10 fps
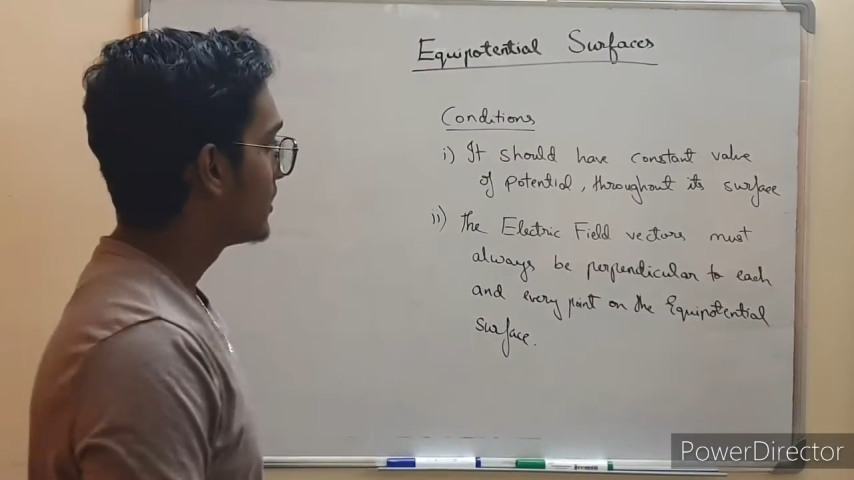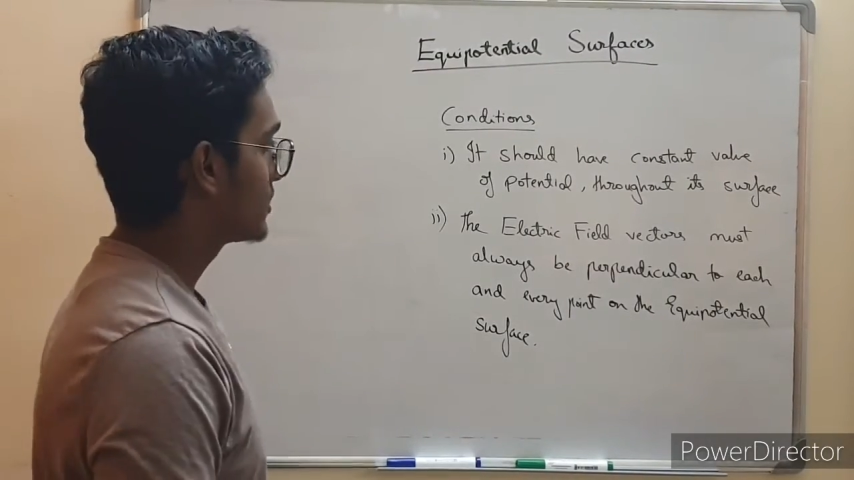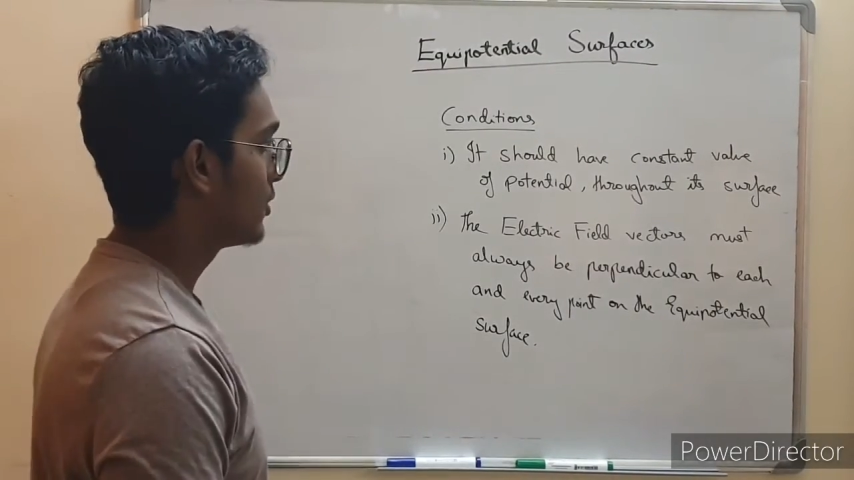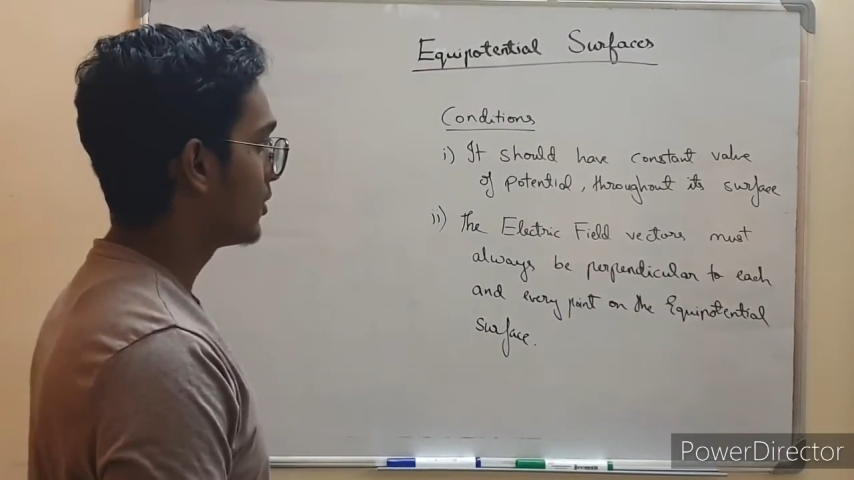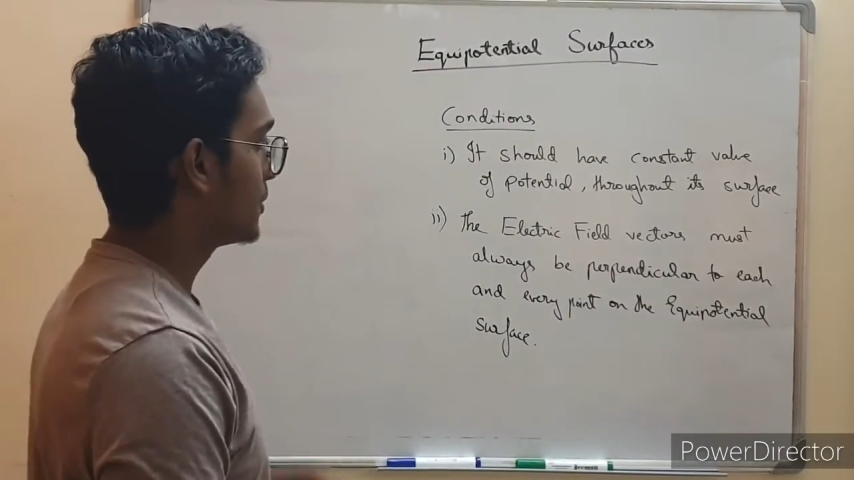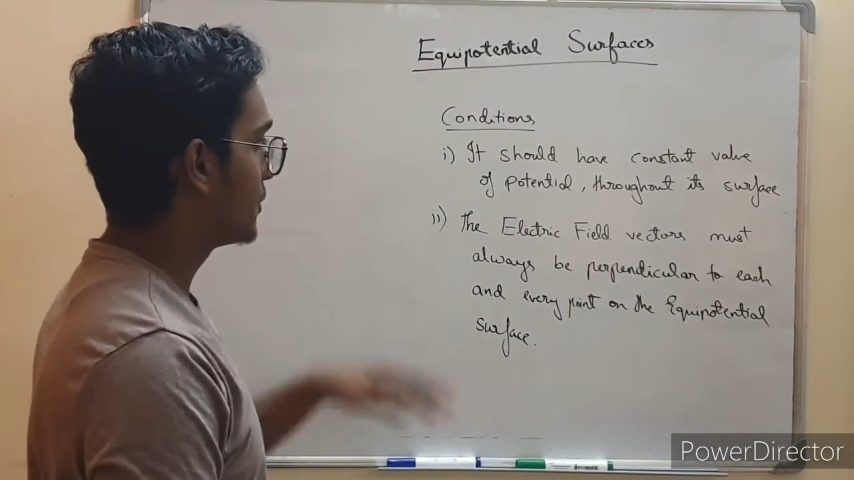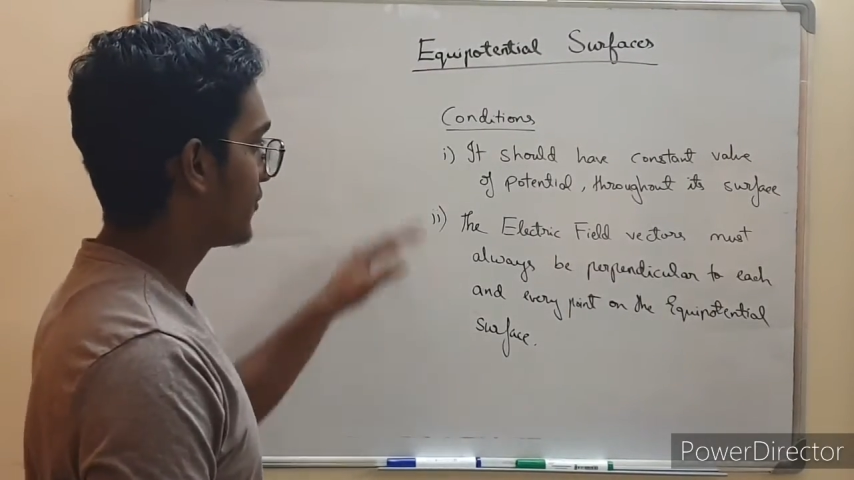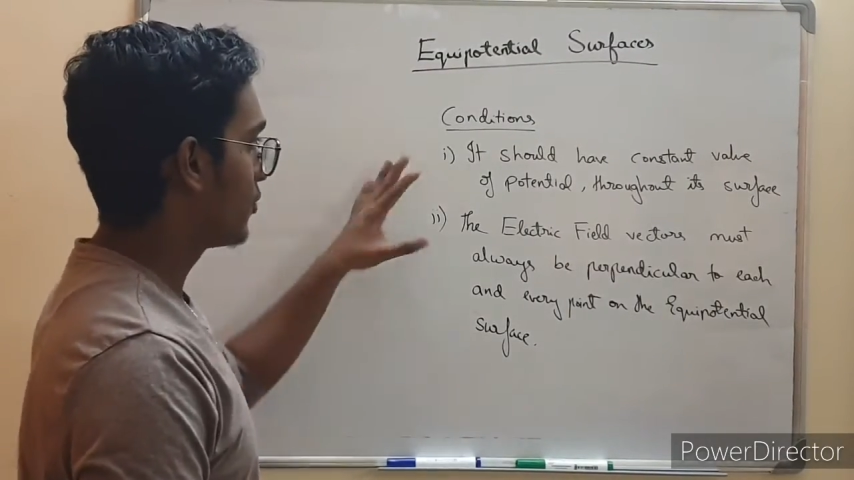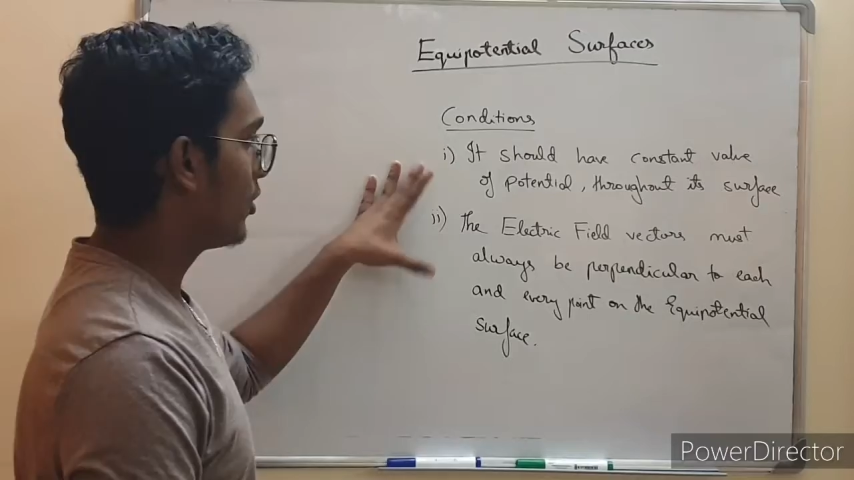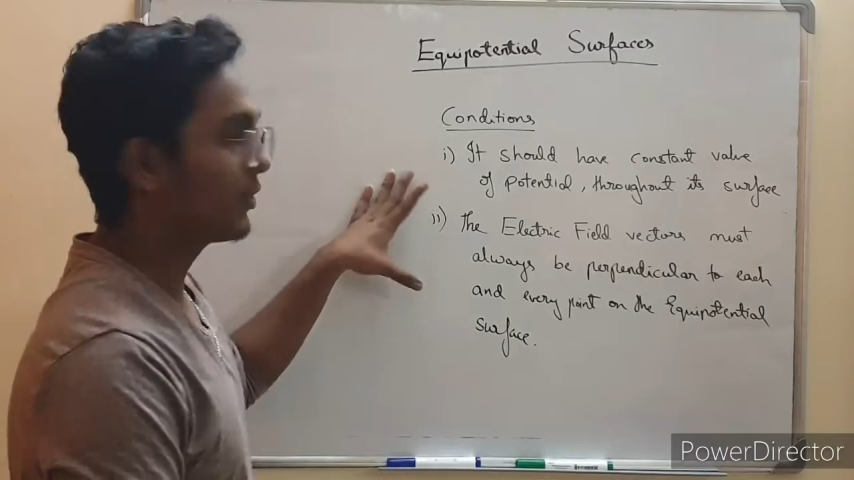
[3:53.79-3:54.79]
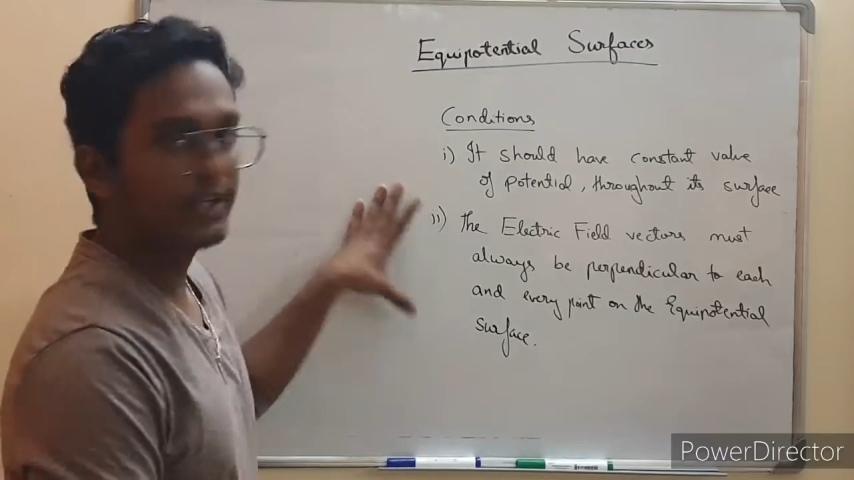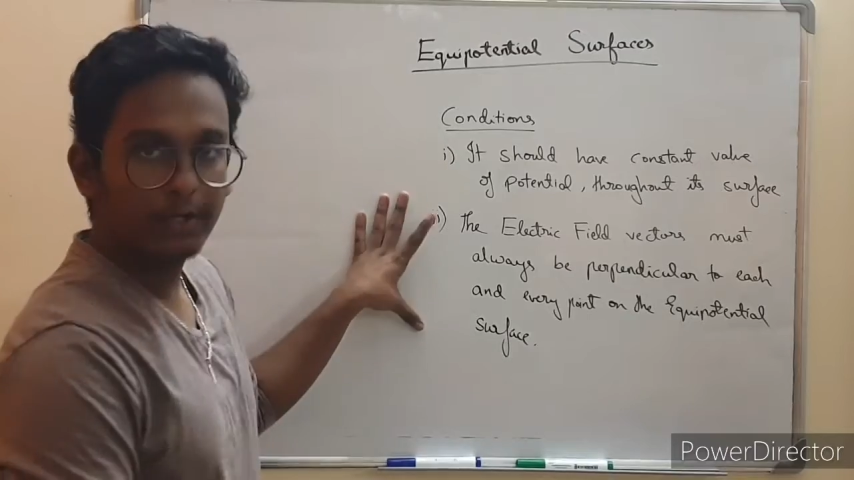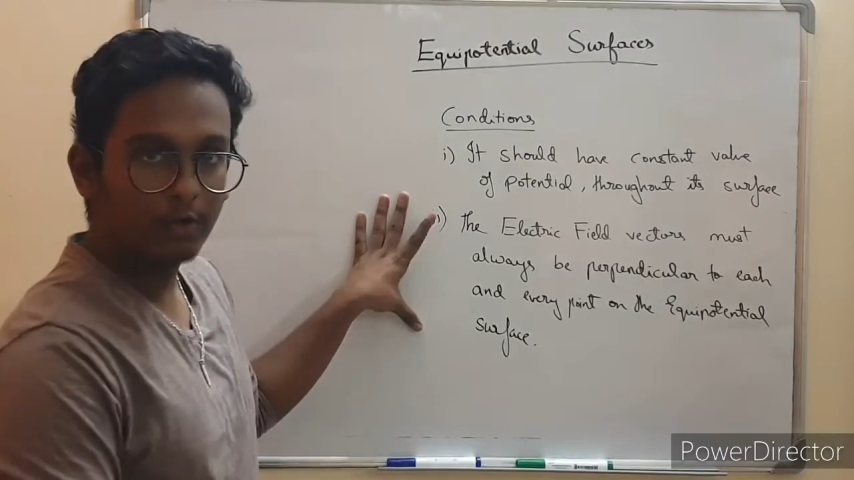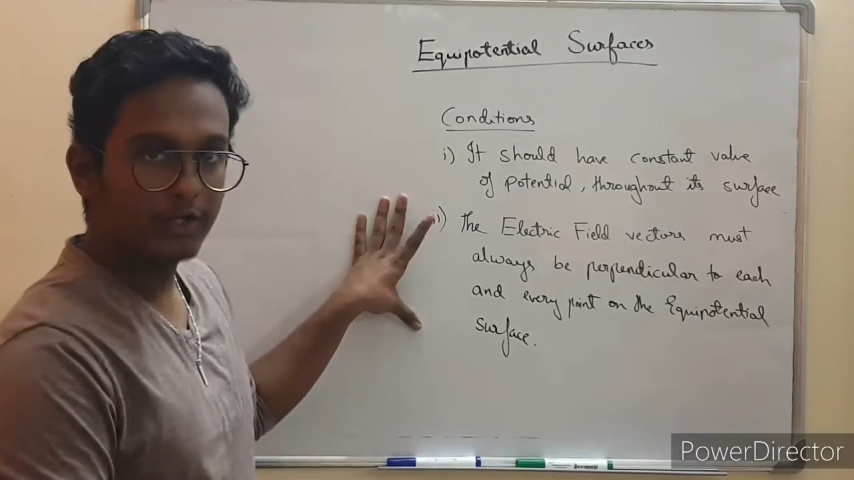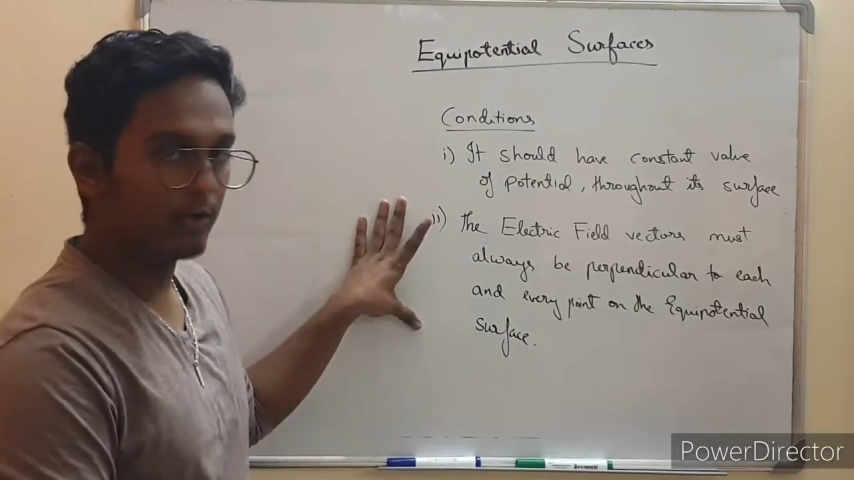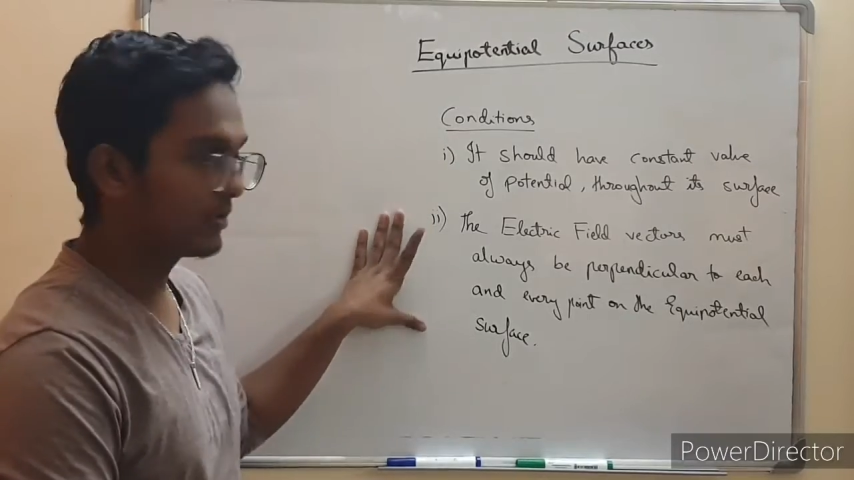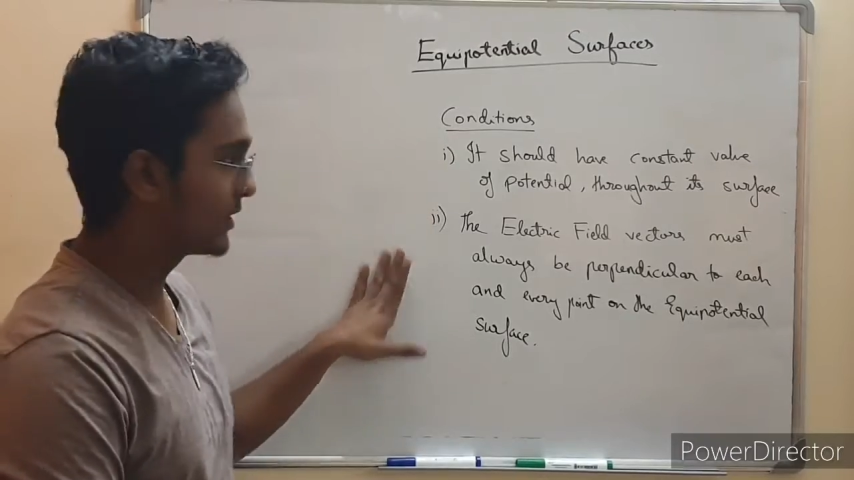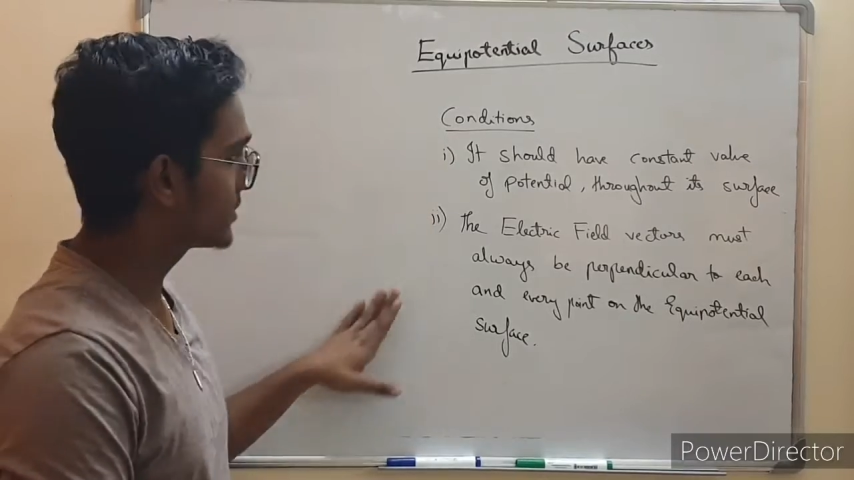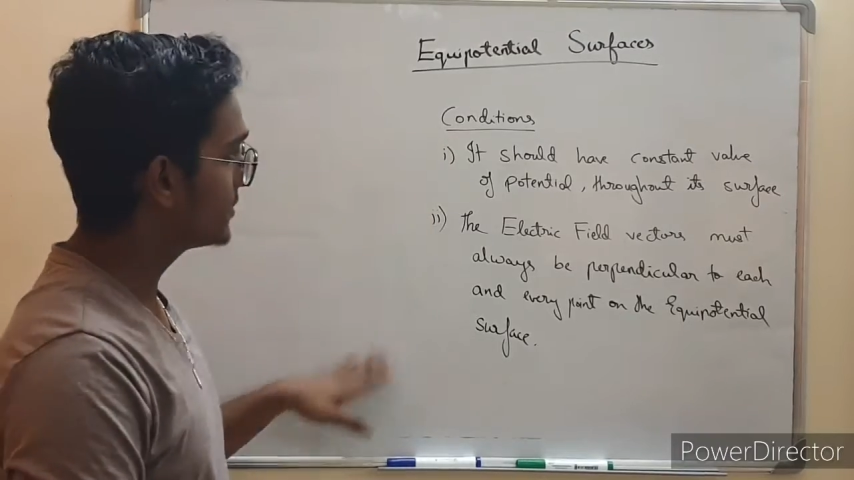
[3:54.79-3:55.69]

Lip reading: So if you want, you can note down these